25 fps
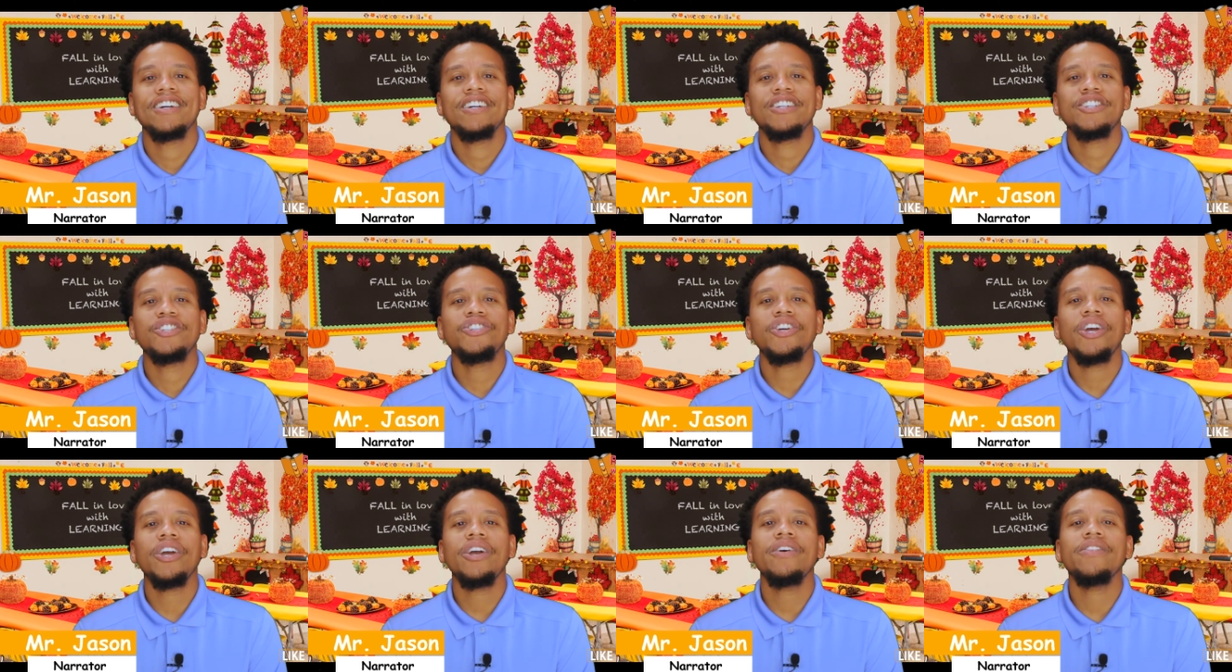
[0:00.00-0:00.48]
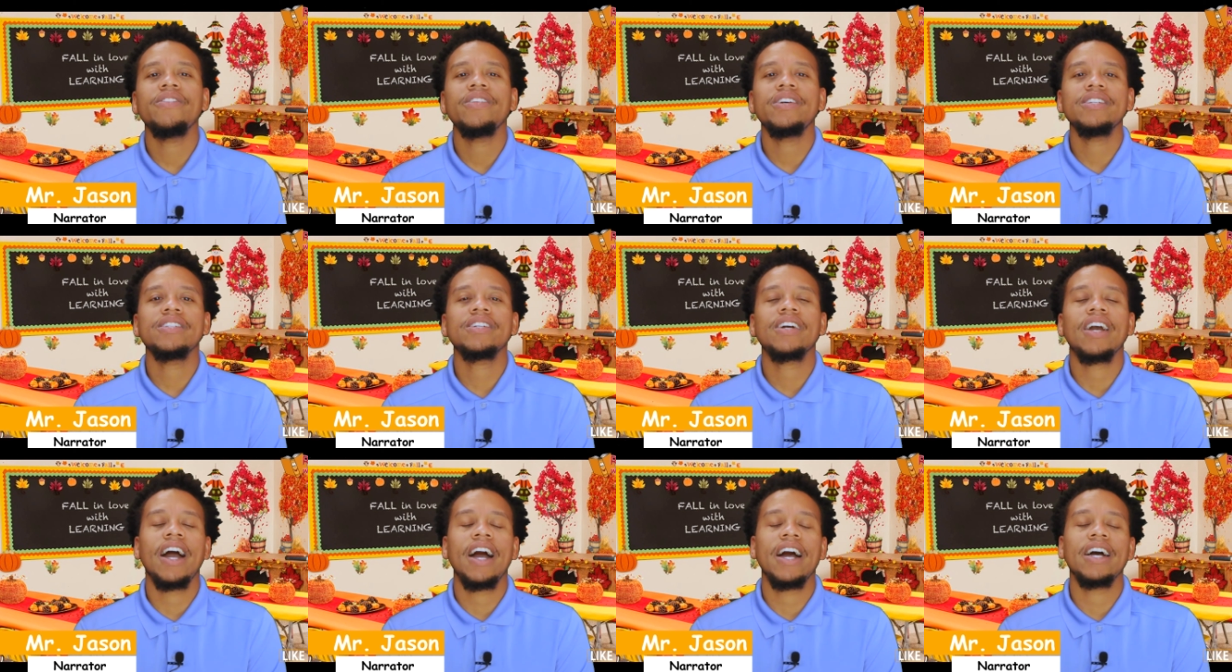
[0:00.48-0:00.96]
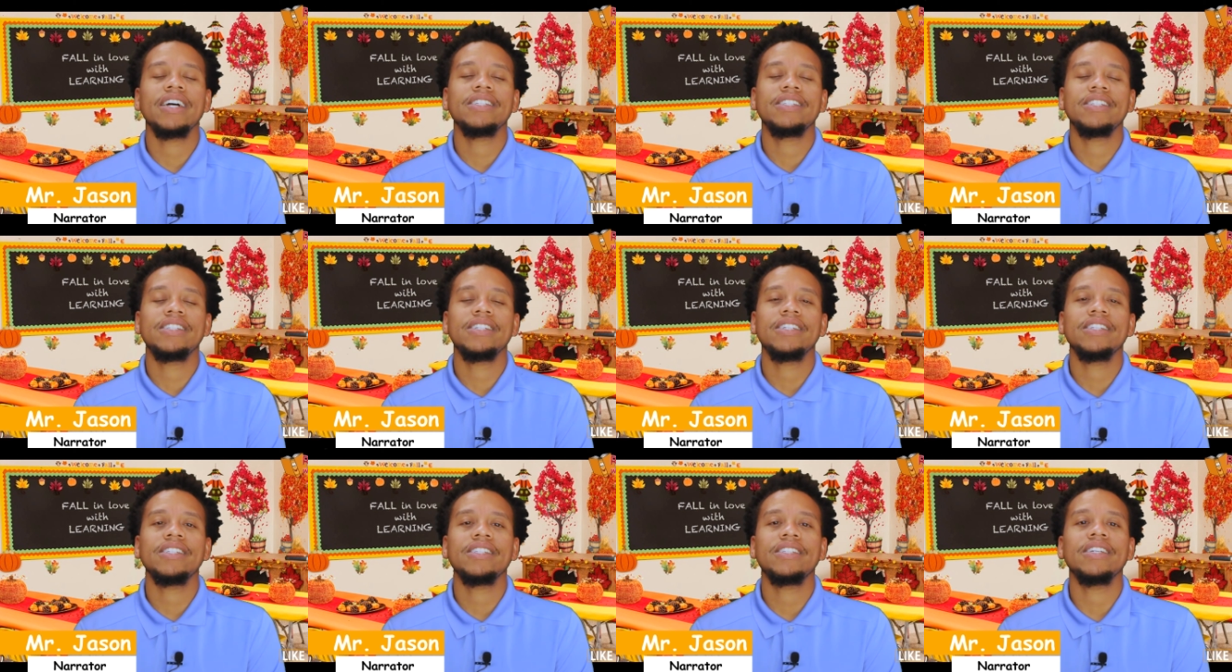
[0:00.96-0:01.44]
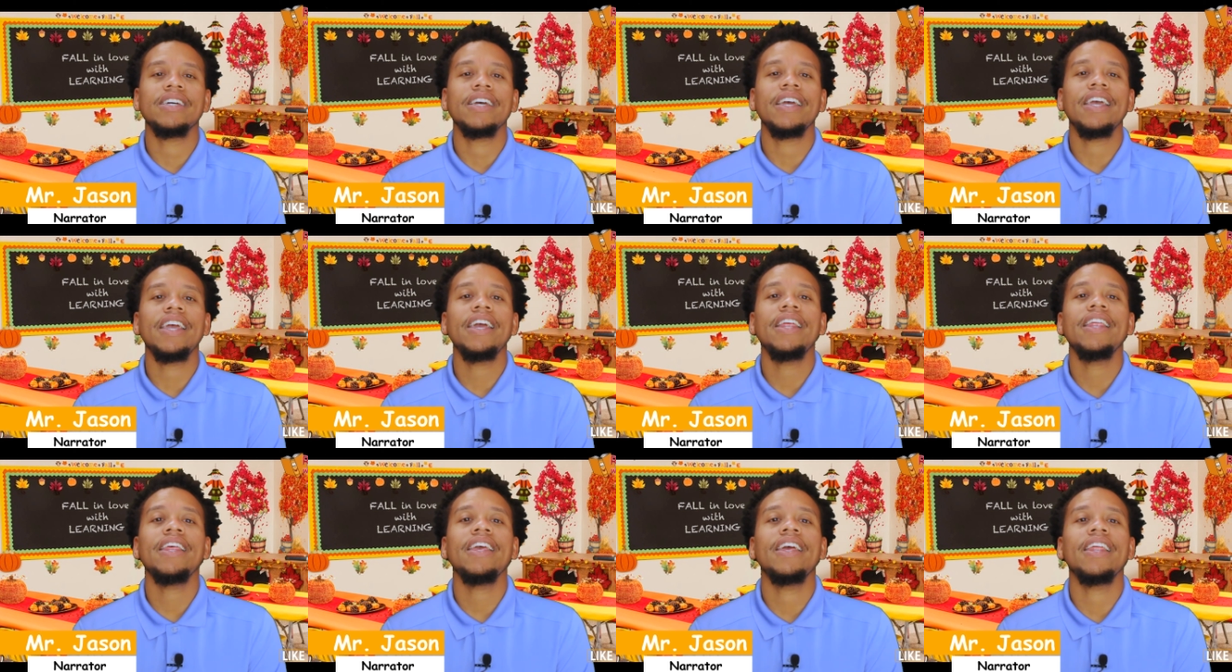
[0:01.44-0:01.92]
Share this content to
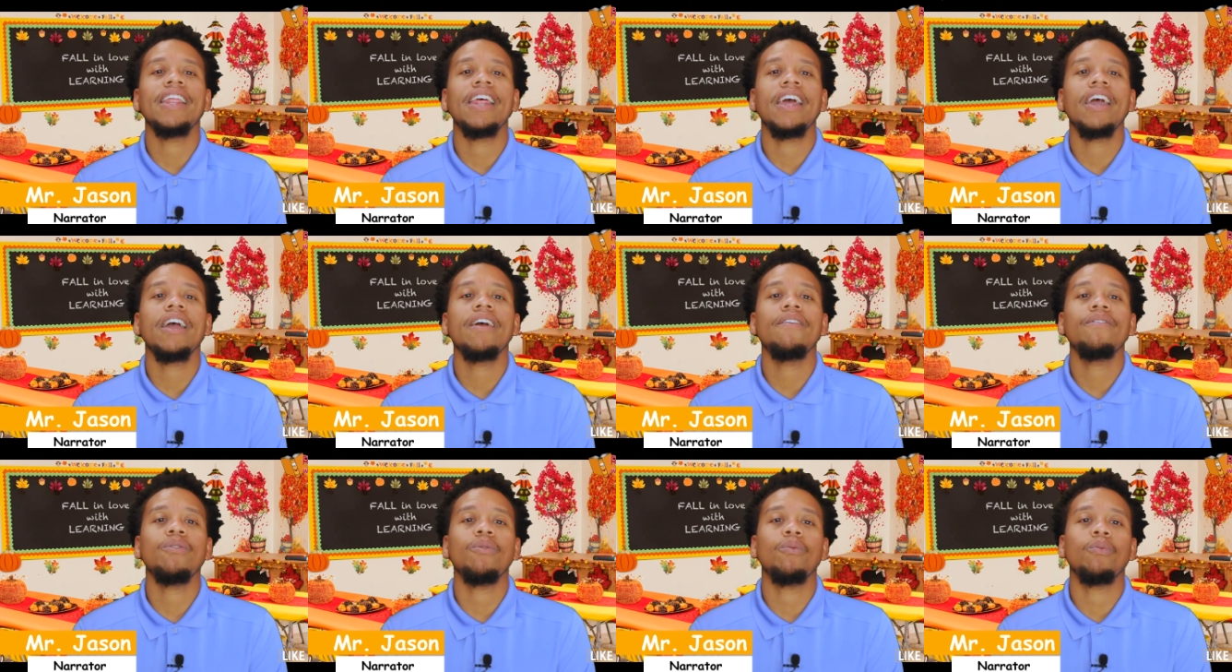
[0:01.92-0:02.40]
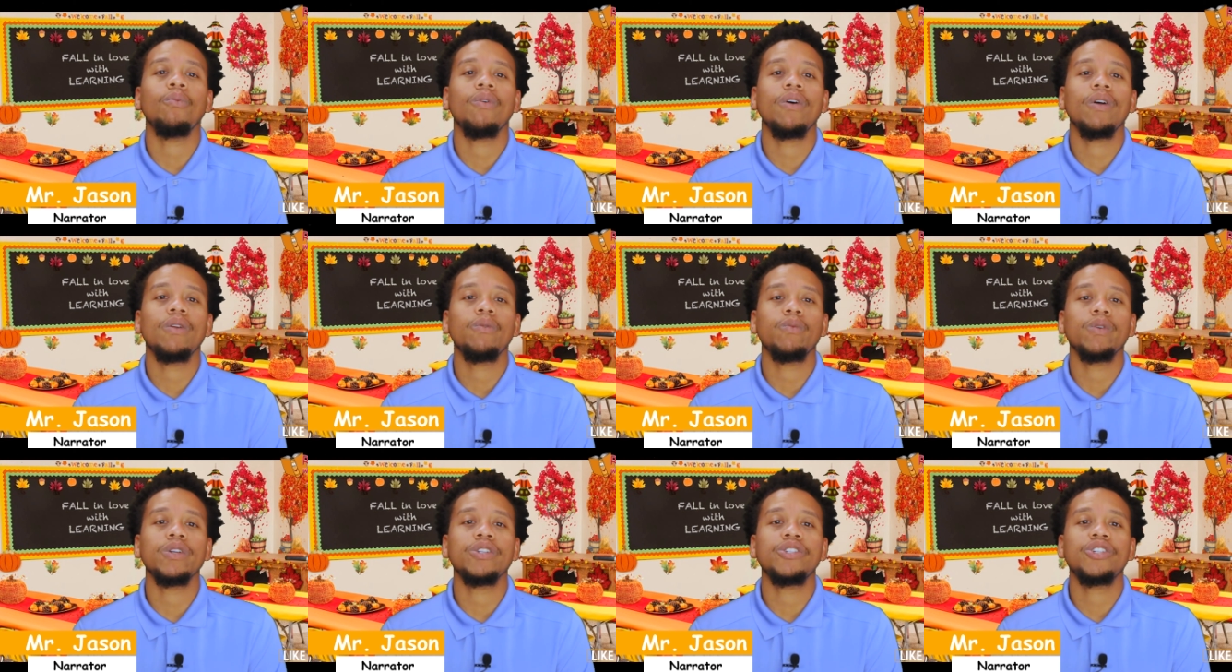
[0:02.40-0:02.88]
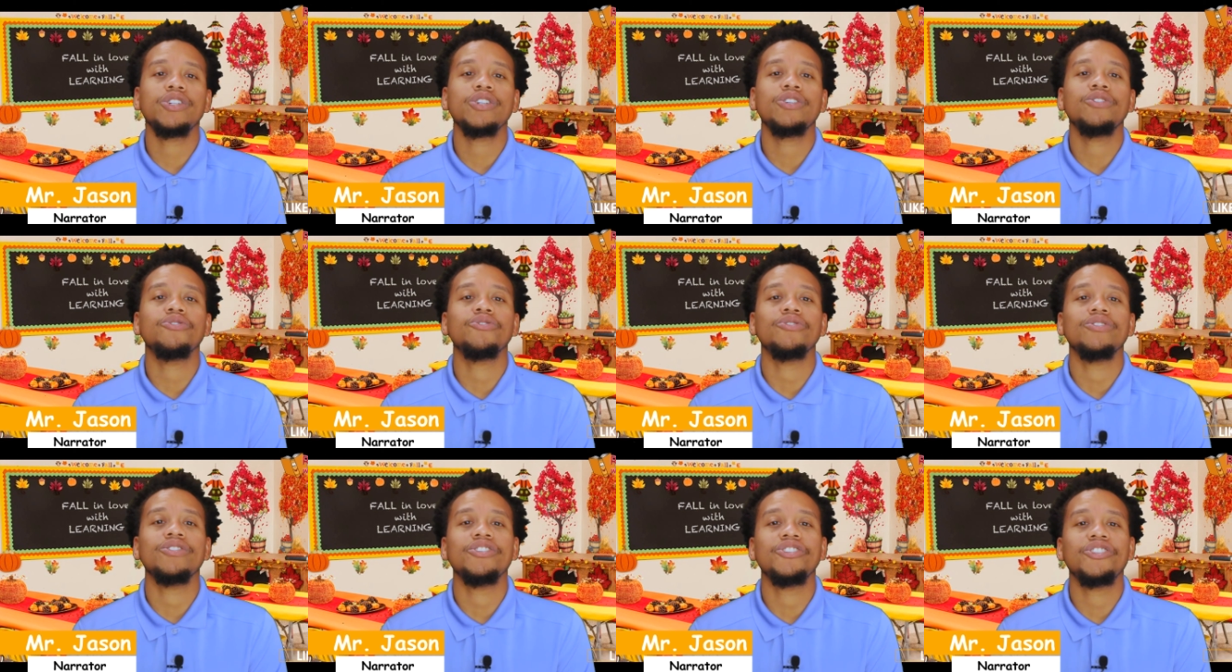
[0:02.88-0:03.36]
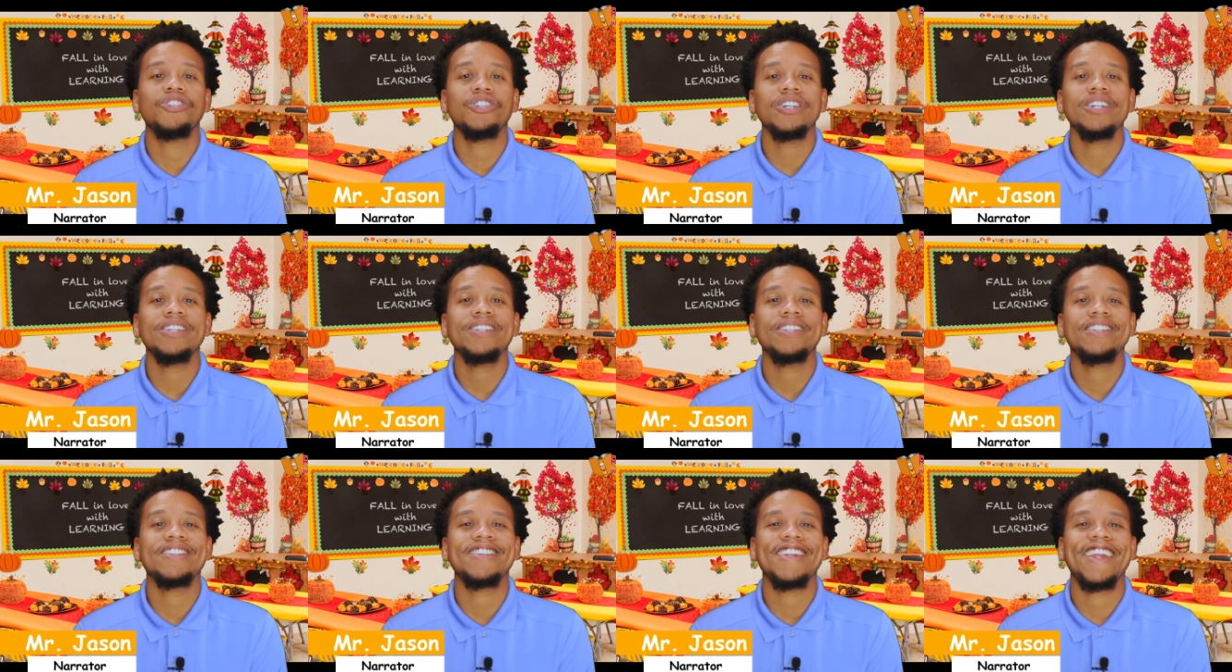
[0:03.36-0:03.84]
any and everyone with children
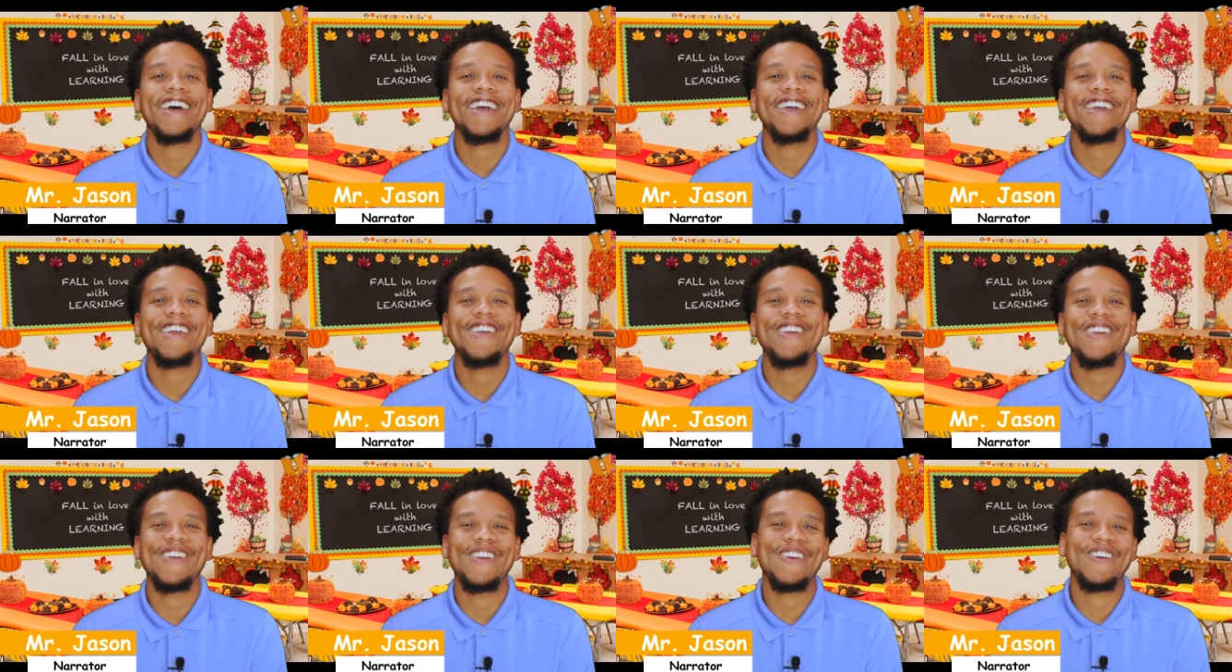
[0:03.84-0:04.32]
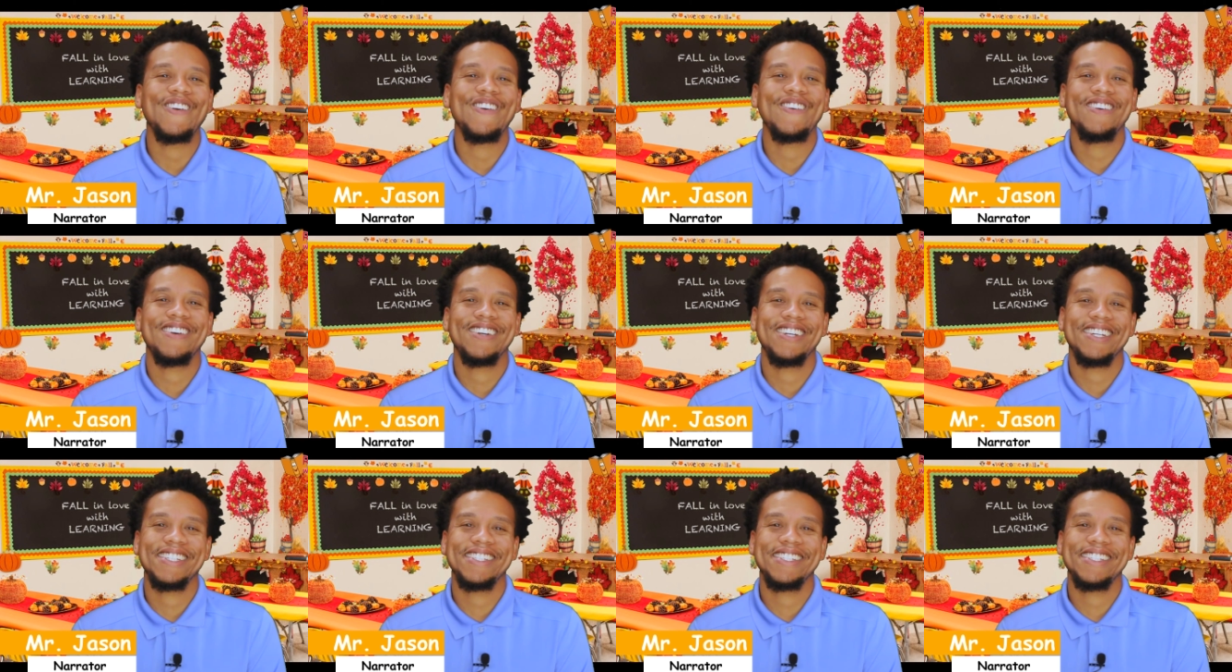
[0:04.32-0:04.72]
just like you,